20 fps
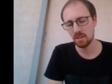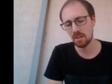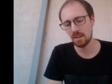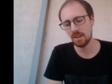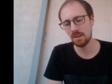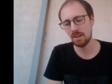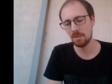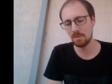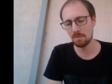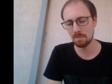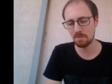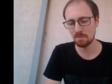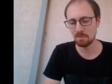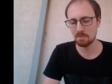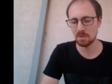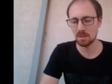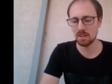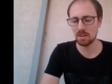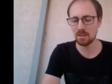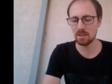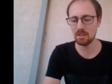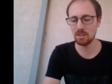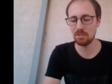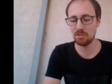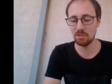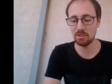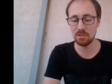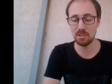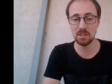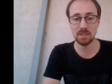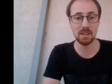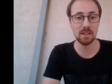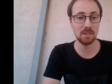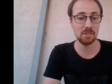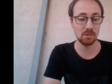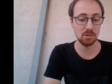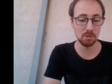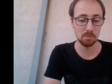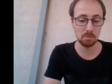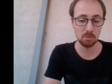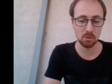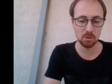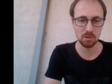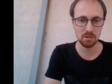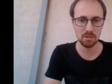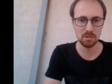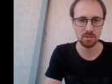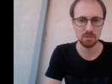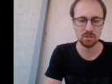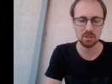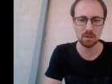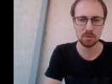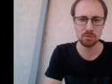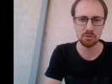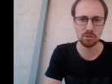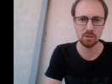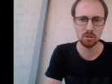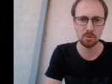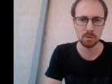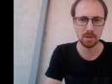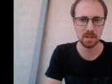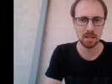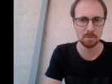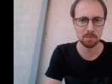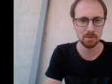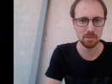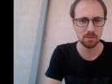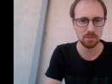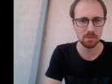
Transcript: Um, but luckily she did get it on the board, so I'll show you what happened.